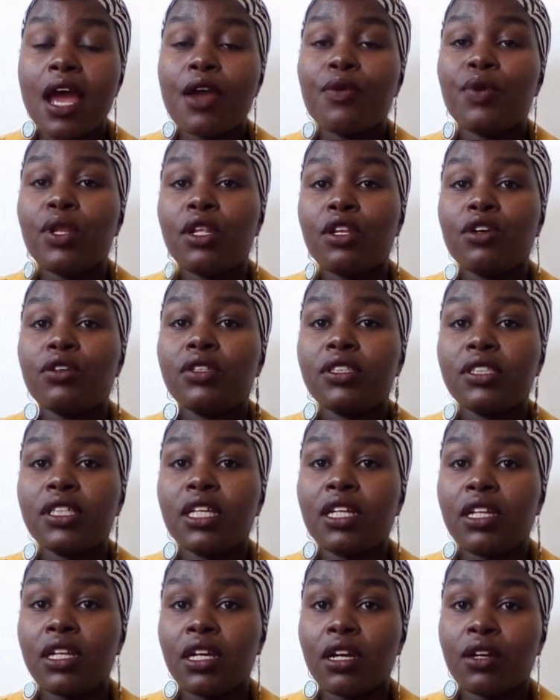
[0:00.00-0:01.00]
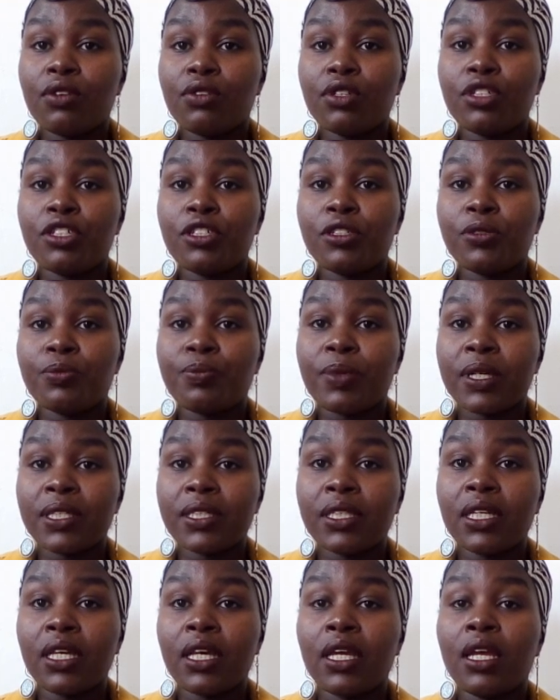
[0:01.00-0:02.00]
I will not say languages per
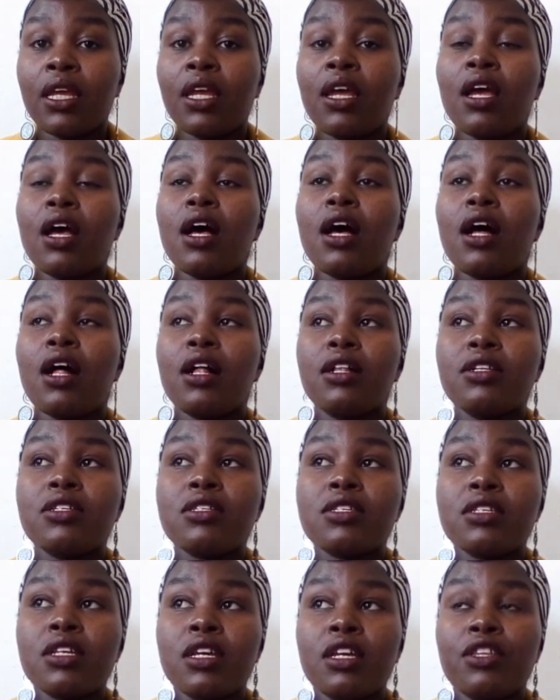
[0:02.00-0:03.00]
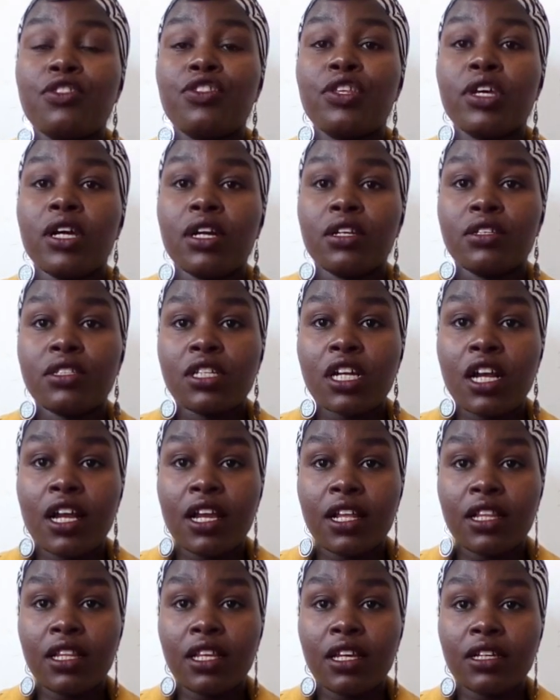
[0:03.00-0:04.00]
se. I'll say their
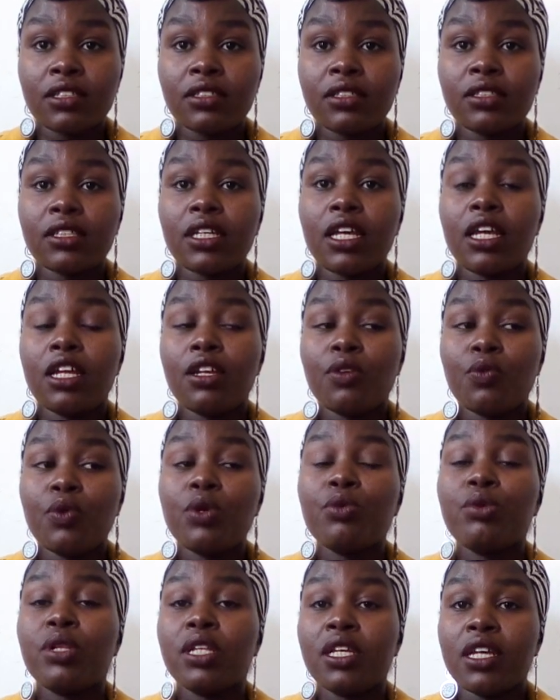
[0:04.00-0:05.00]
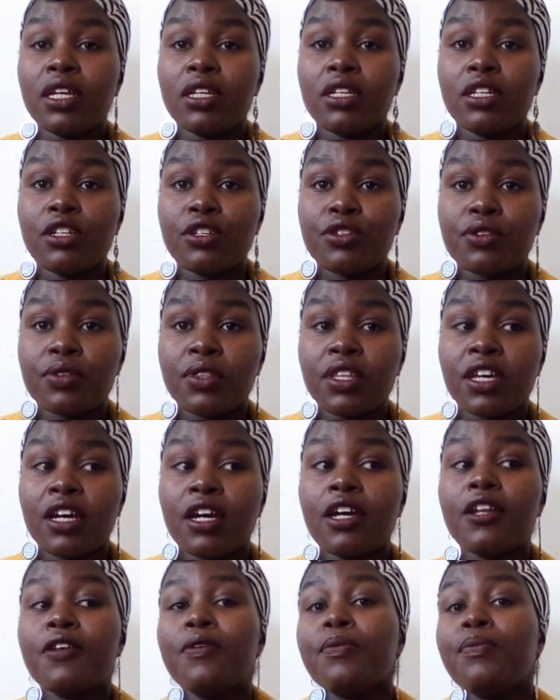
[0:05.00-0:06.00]
dialects, and we will get into
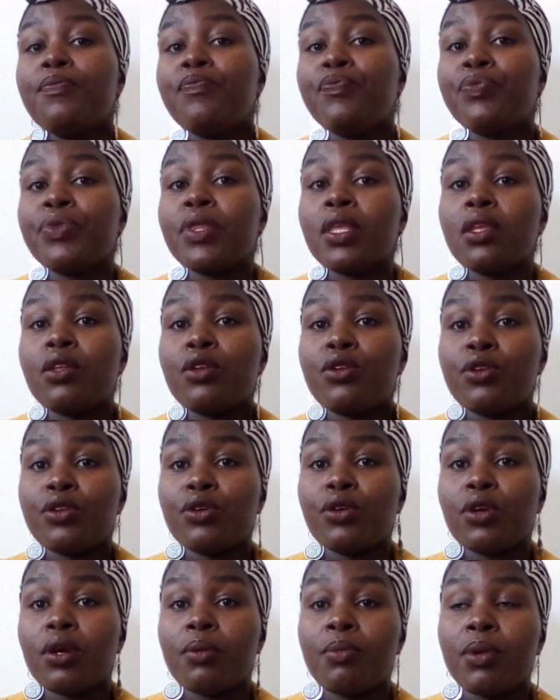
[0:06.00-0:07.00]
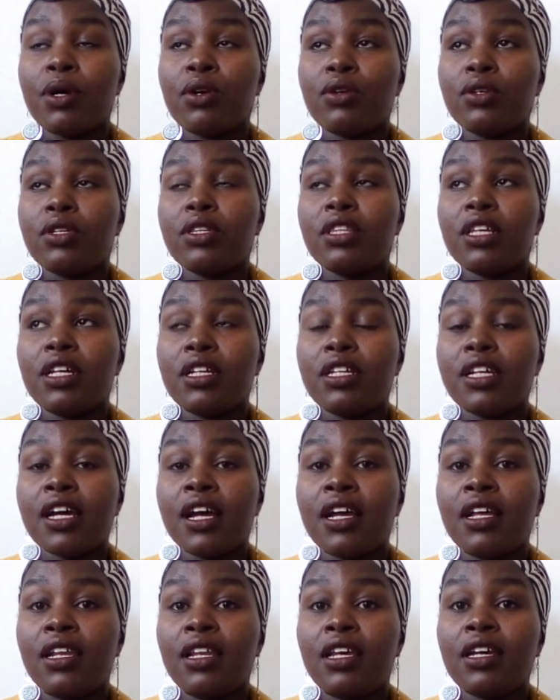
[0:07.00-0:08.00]
that to talk about the
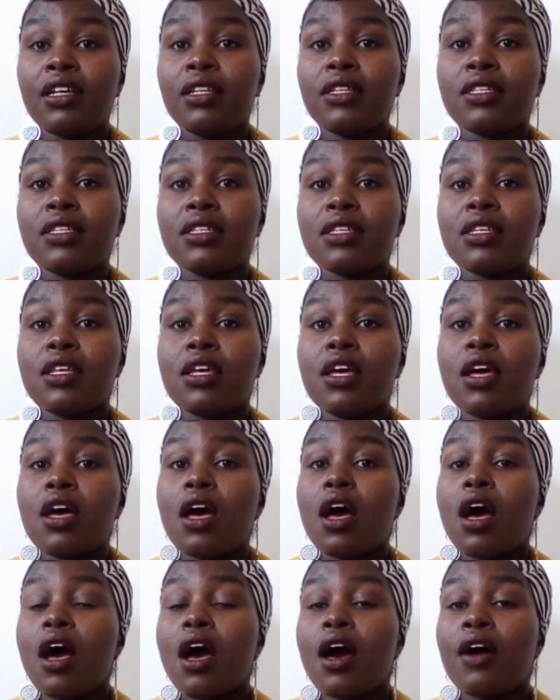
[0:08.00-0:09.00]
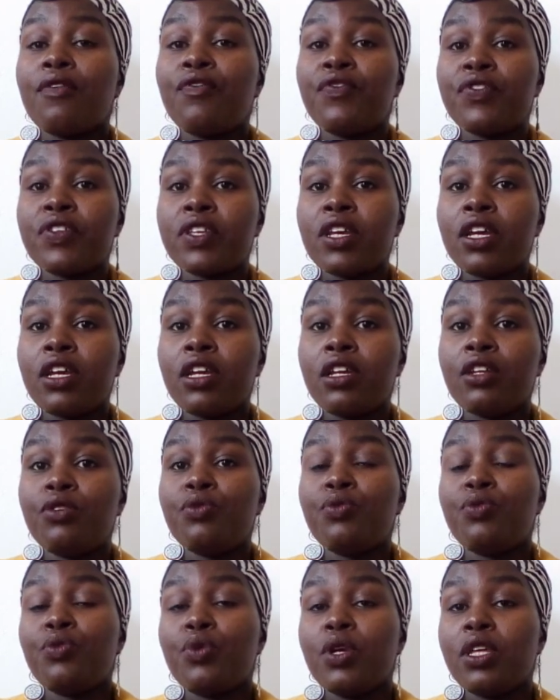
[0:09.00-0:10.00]
dialects. I've said
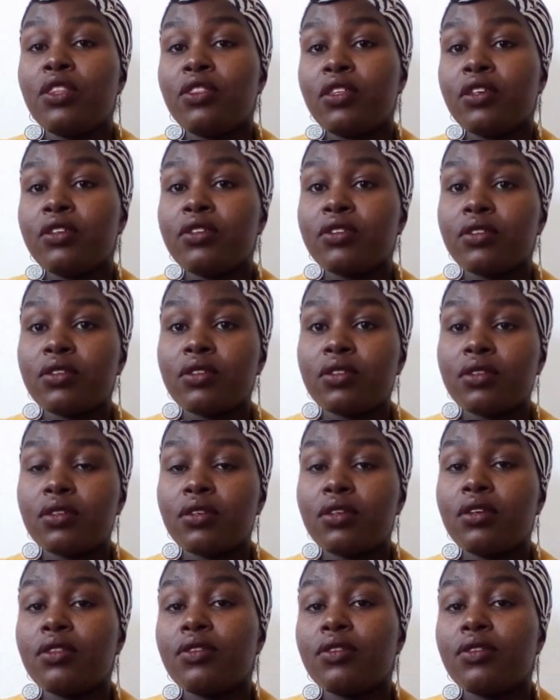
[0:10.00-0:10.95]
in this